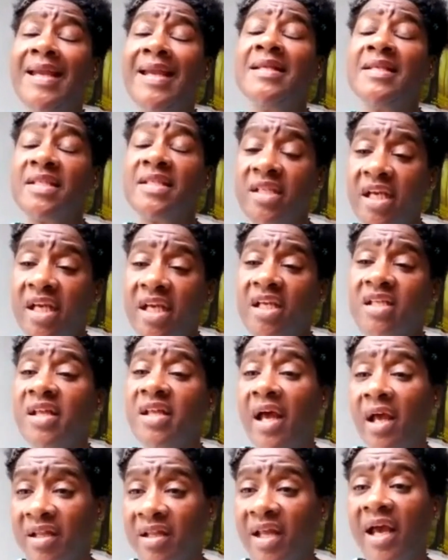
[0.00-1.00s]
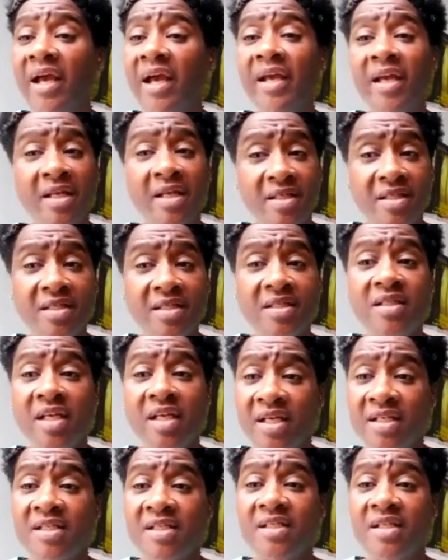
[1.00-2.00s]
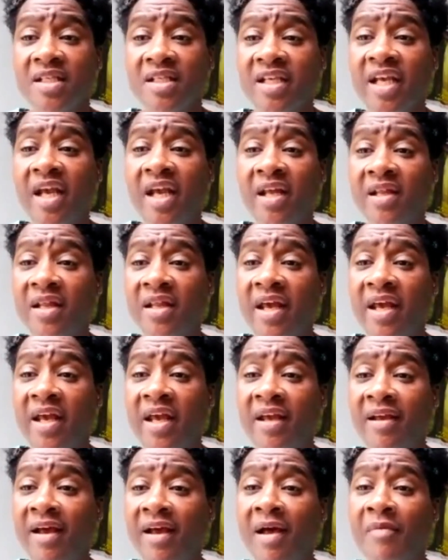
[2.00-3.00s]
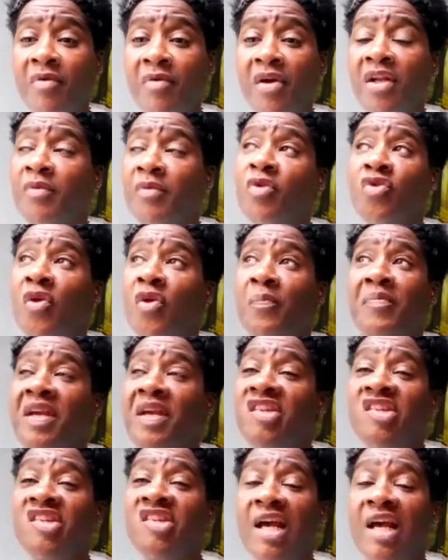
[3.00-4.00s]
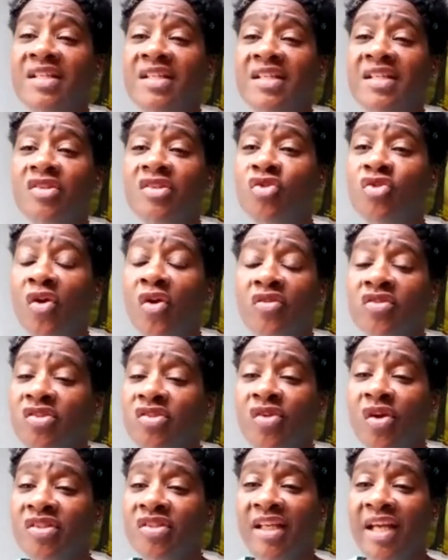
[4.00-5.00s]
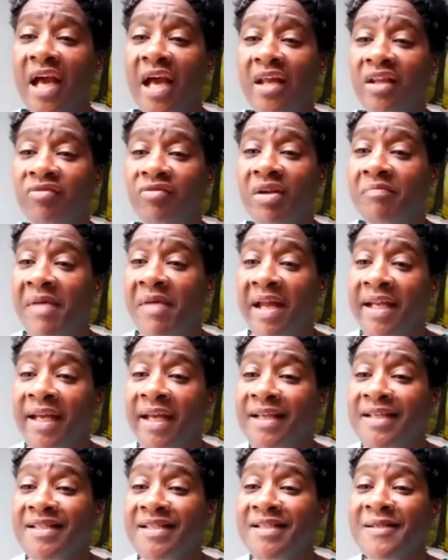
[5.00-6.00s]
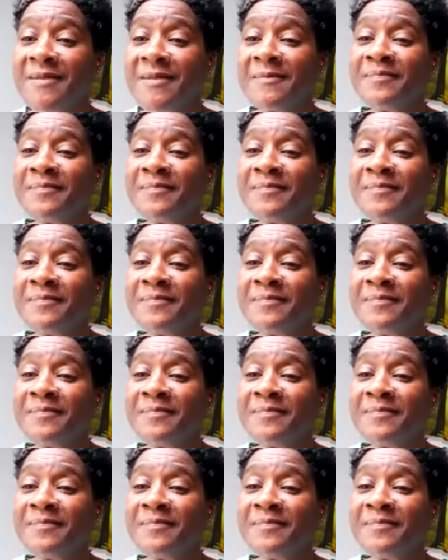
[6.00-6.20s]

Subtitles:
instinct that it's getting there. I'm going to do a big shout out to Dr. Catherine Mannix.